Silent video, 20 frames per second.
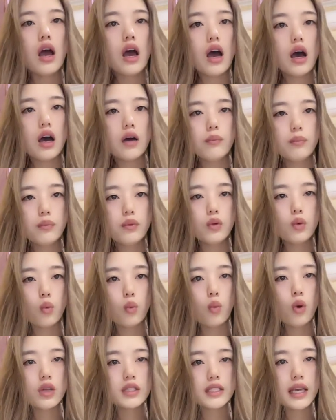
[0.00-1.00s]
Um,
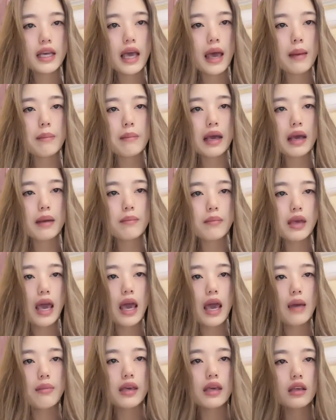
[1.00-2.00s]
what can make me
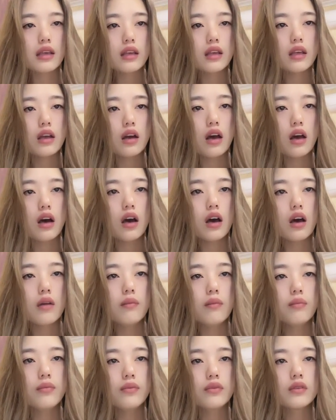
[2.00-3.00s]
happy?
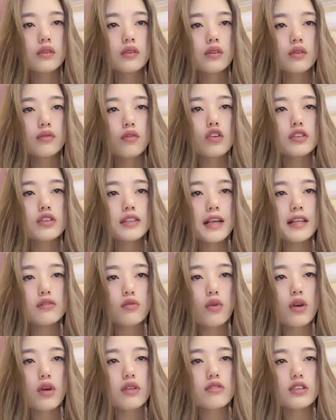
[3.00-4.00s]
Um, for this
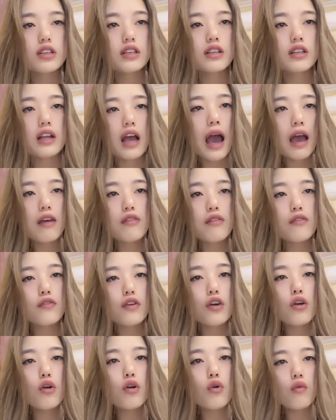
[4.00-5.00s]
question, I
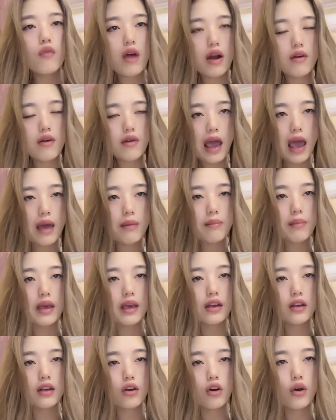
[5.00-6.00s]
feel very
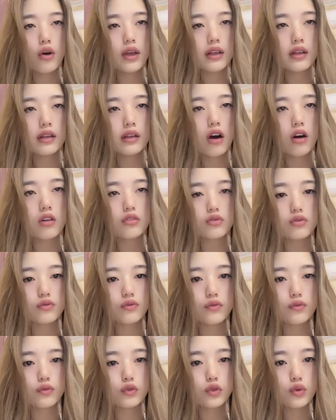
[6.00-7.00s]
happy going out
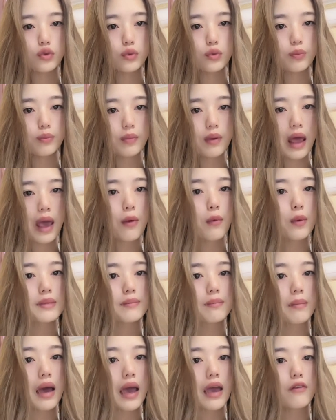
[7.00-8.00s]
to play
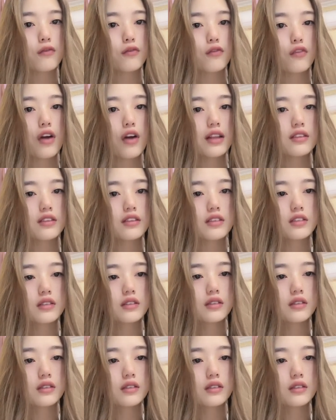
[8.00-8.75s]
with my friends.